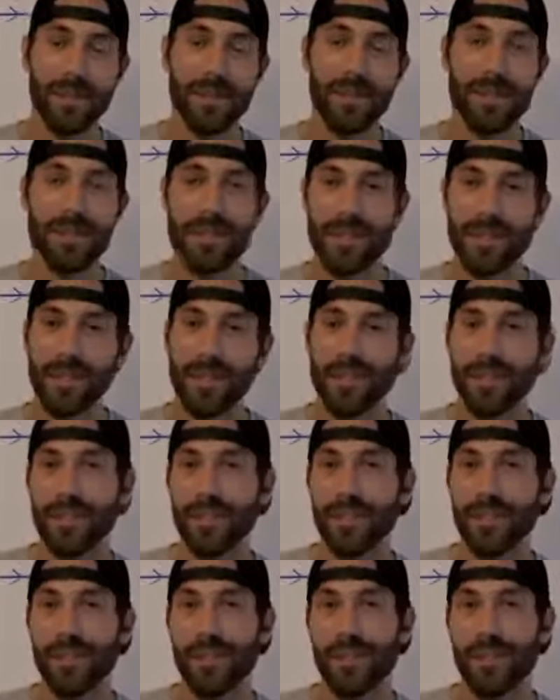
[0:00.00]
that
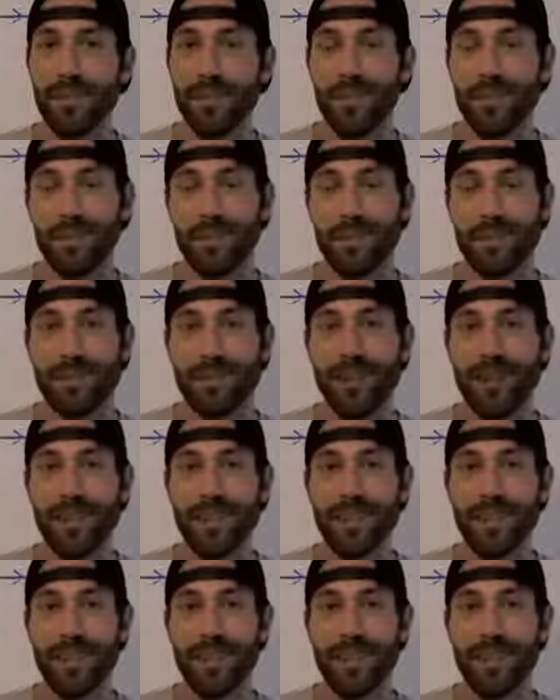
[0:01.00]
suggested videos to watch.